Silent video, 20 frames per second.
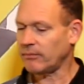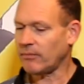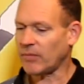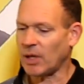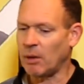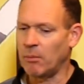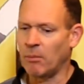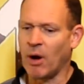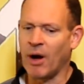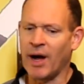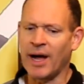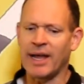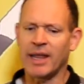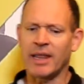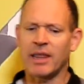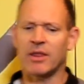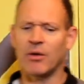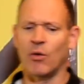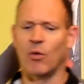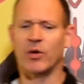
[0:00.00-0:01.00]
My
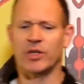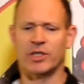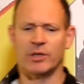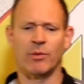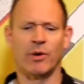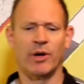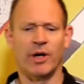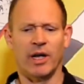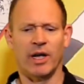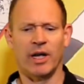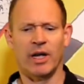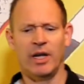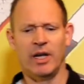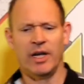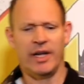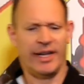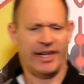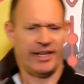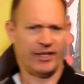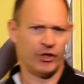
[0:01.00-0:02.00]
thoughts were
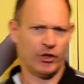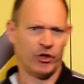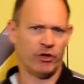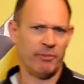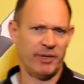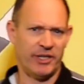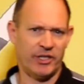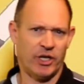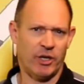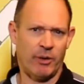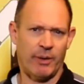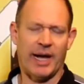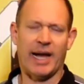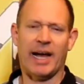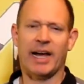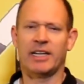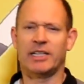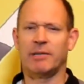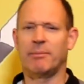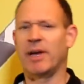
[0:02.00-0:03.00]
it shouldn't be too
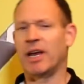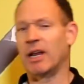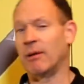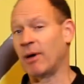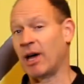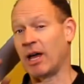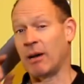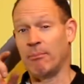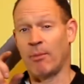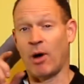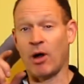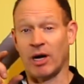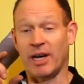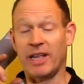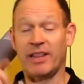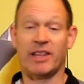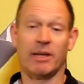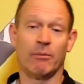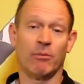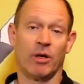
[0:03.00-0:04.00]
hard to be able to buy a
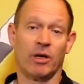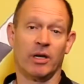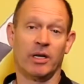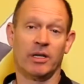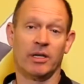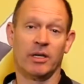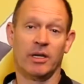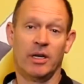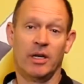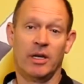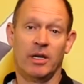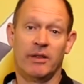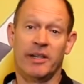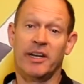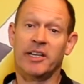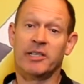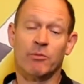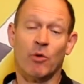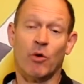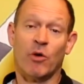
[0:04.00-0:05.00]
monolithic bullet that
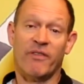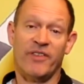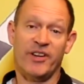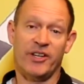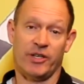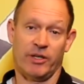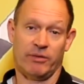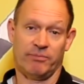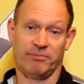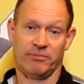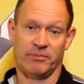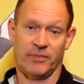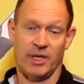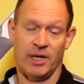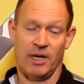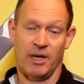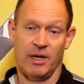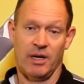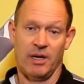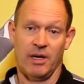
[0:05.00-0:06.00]
is more efficient.
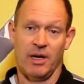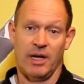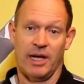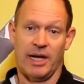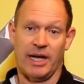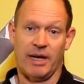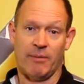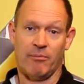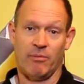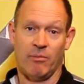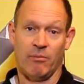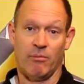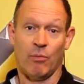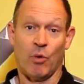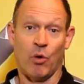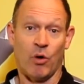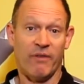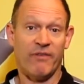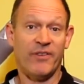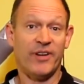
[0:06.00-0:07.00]

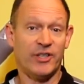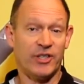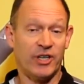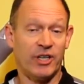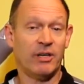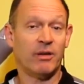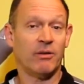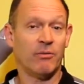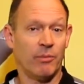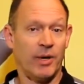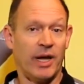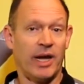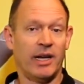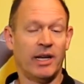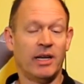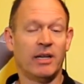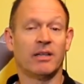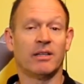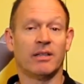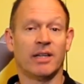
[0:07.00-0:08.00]
More efficient
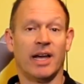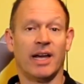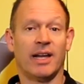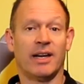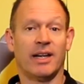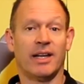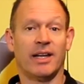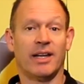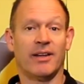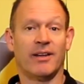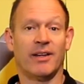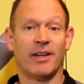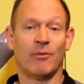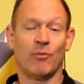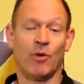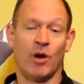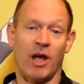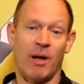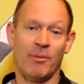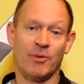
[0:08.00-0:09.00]
meaning that in
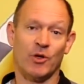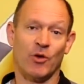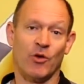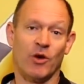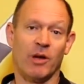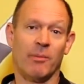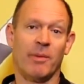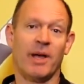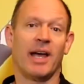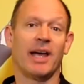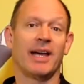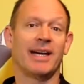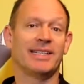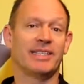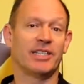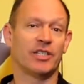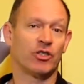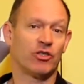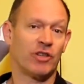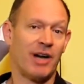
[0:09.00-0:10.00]
what I'm talking about is
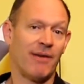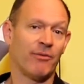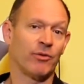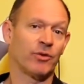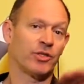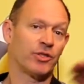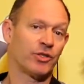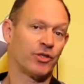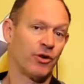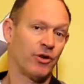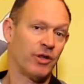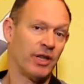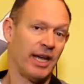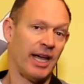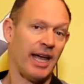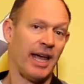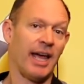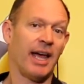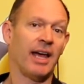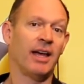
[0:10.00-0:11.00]
it travels through the
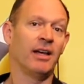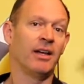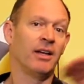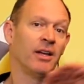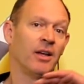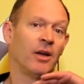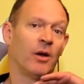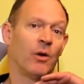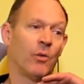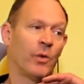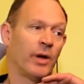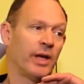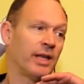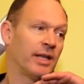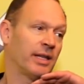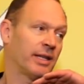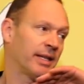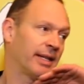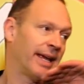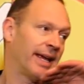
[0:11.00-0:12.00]
air
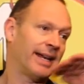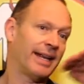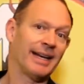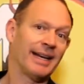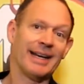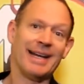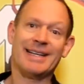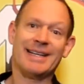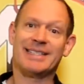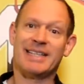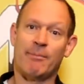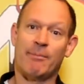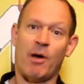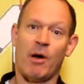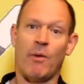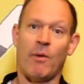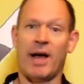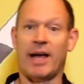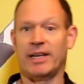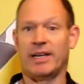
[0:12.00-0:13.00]
with needing less
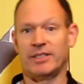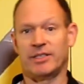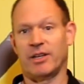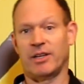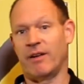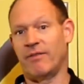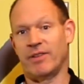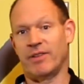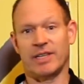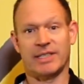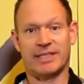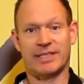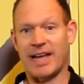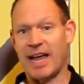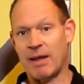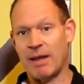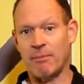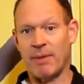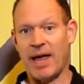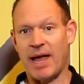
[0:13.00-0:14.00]
MOA. So for the
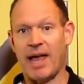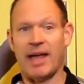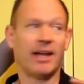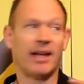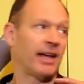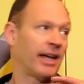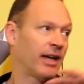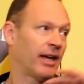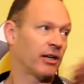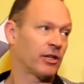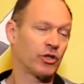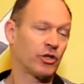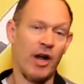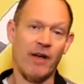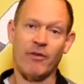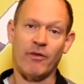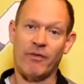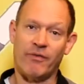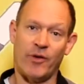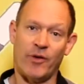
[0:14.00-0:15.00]
same bang, it'll
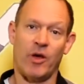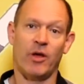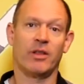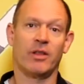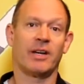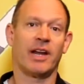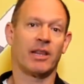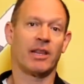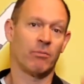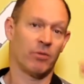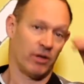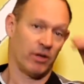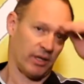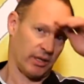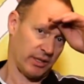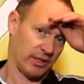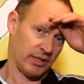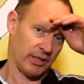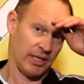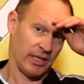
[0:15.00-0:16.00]
travel further than other
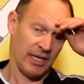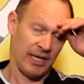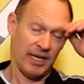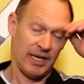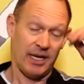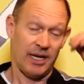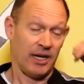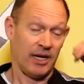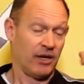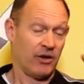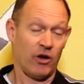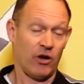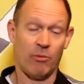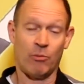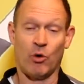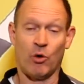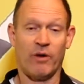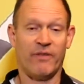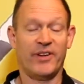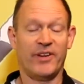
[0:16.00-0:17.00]
bullets. Not
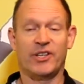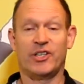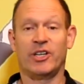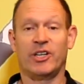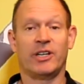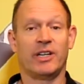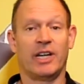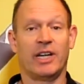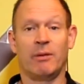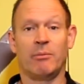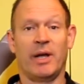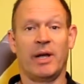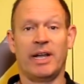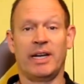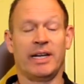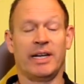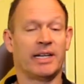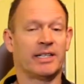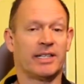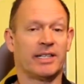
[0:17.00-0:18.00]
more efficient in
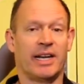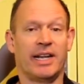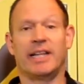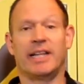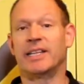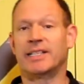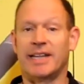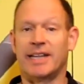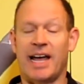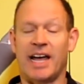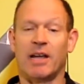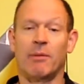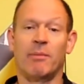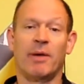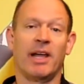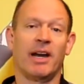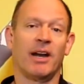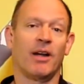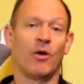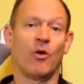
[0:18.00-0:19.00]
meaning it's going to hit the target
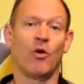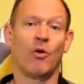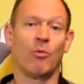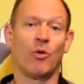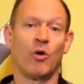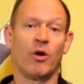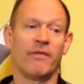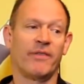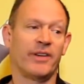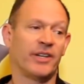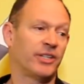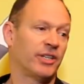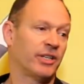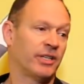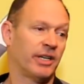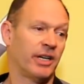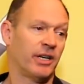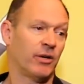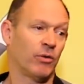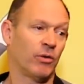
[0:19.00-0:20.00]
better, or more efficient
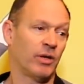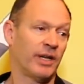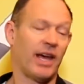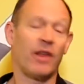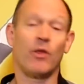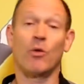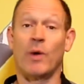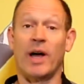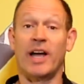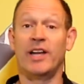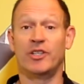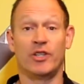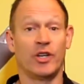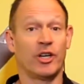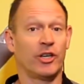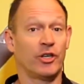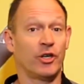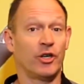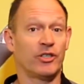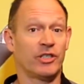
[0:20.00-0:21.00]
in all the other ways you
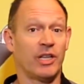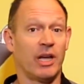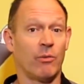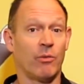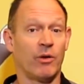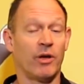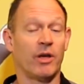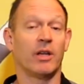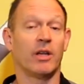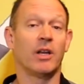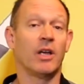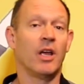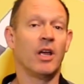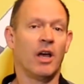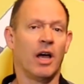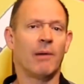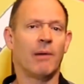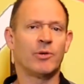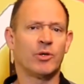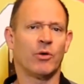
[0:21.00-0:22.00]
could use that word.
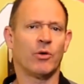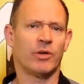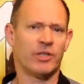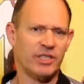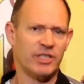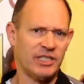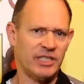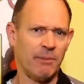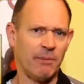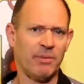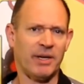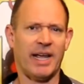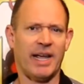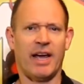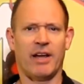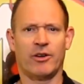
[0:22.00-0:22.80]
I'm talking simply how it